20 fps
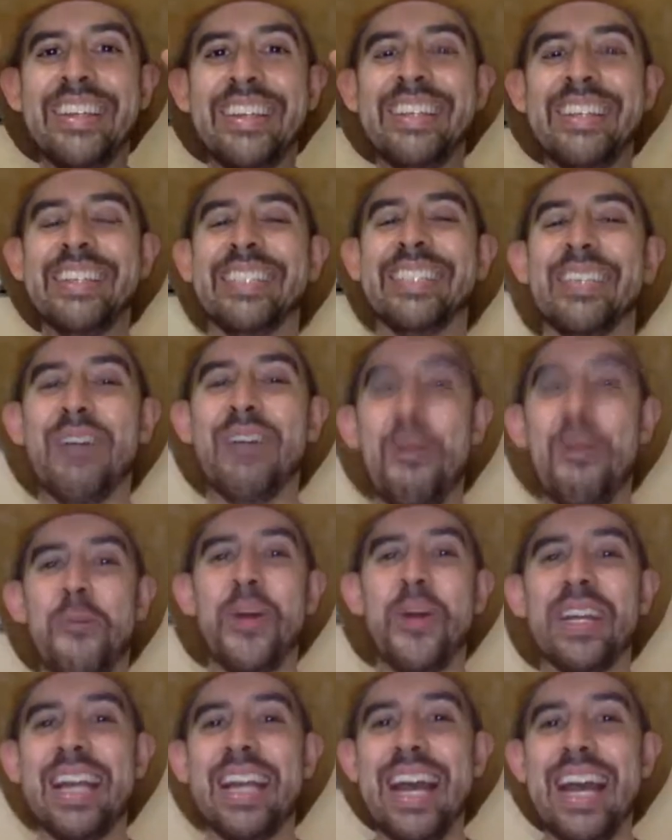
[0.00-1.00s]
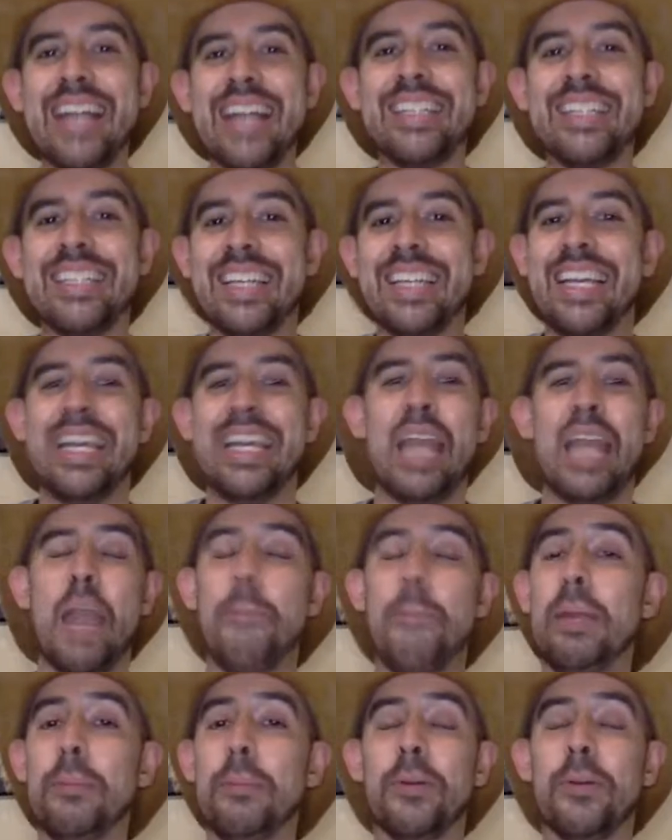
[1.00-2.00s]
You see my point, guys? And
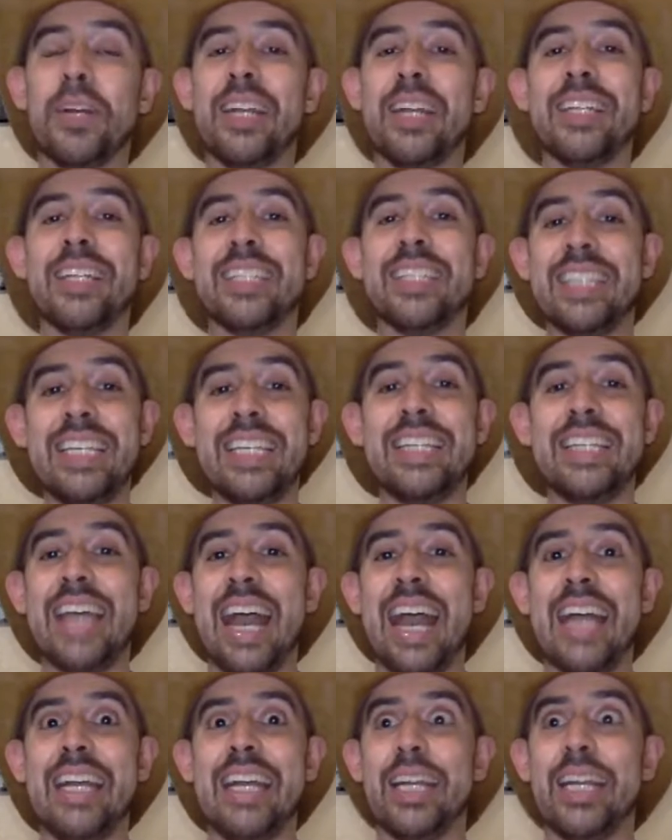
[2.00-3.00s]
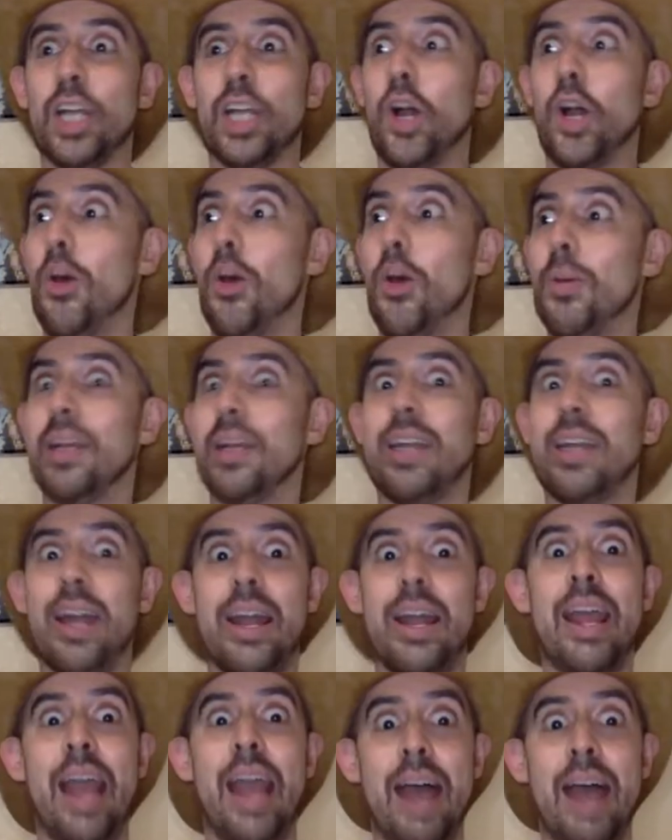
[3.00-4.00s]
people are going to see that and go, oh my God,
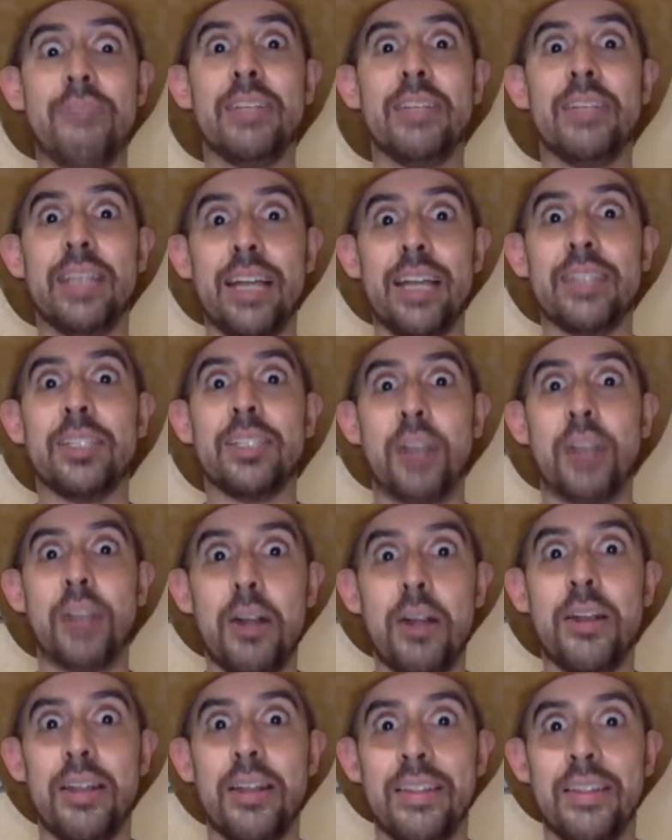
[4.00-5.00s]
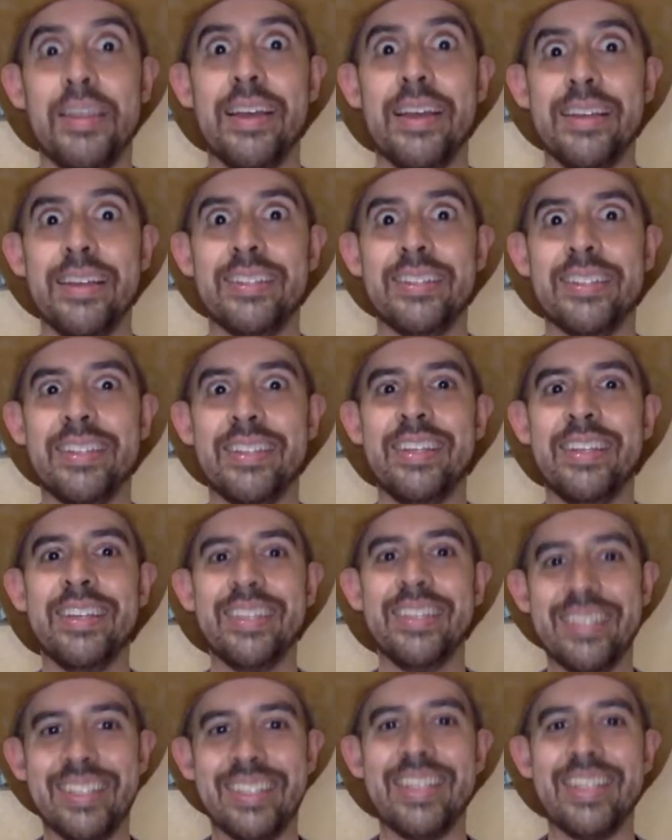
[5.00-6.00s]
I have to get started in this.
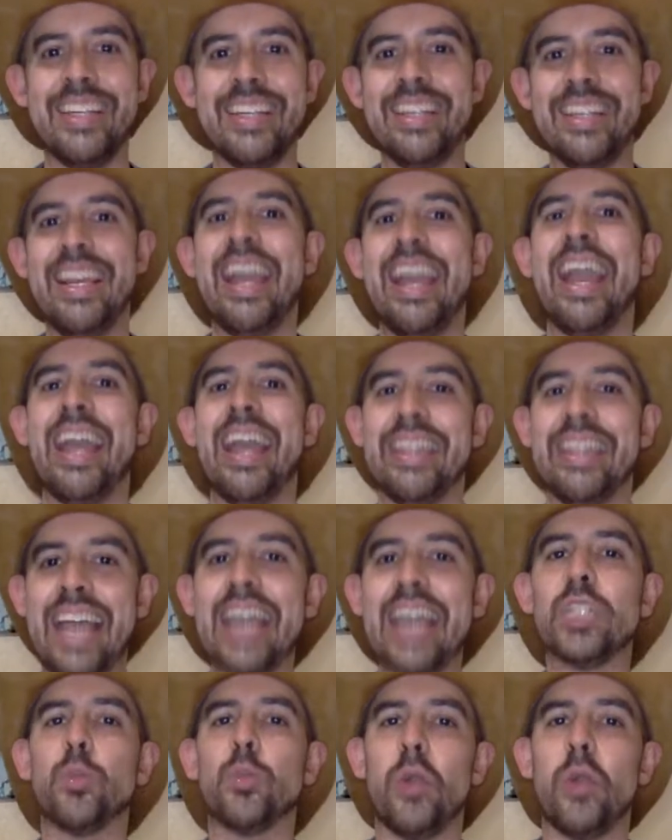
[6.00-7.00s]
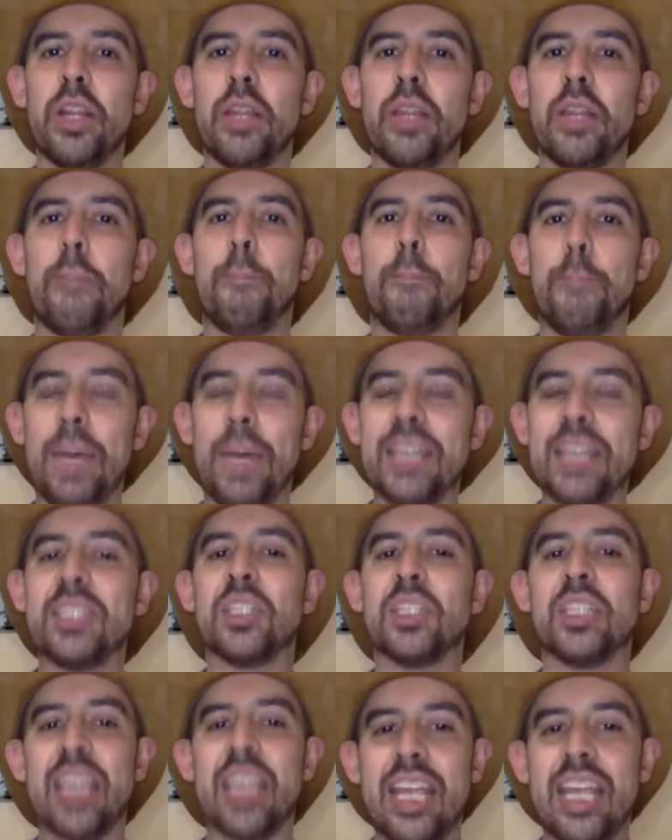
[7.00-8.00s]
You see? And that's one of the
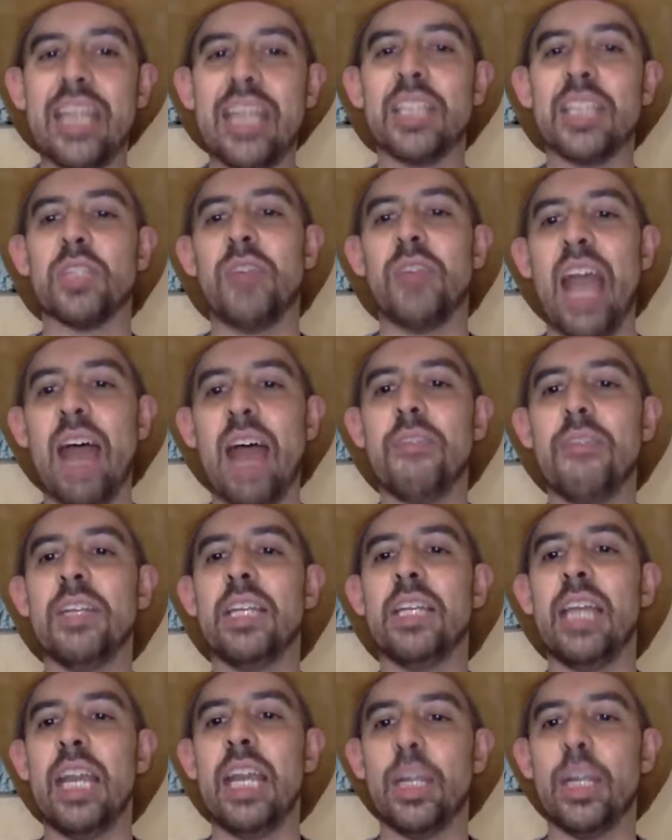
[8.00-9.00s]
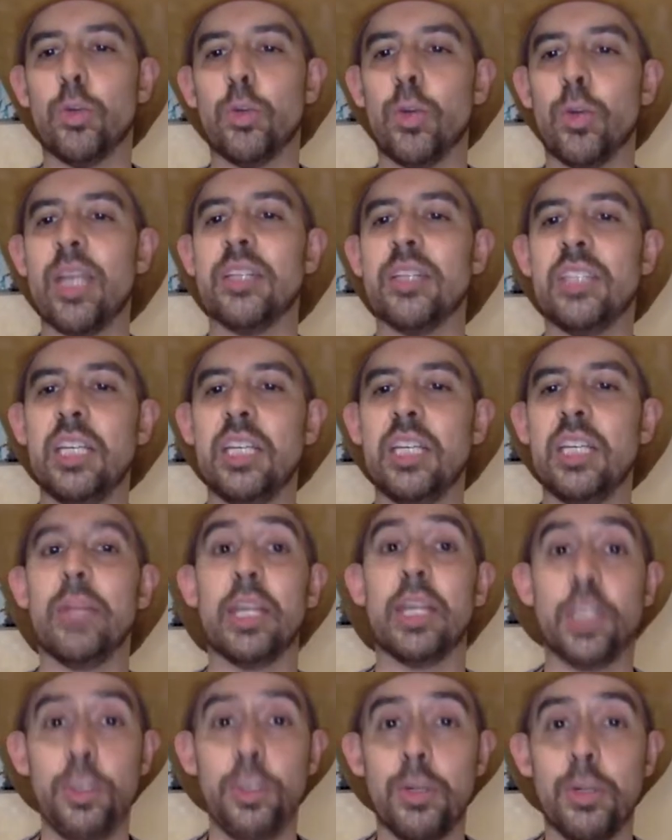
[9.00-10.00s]
best things of having a great team
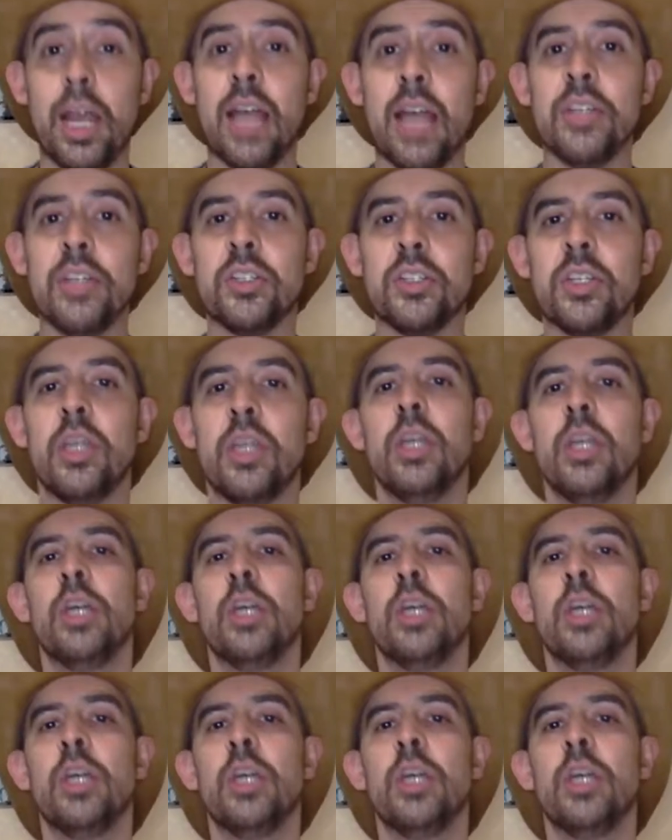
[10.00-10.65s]
like you guys.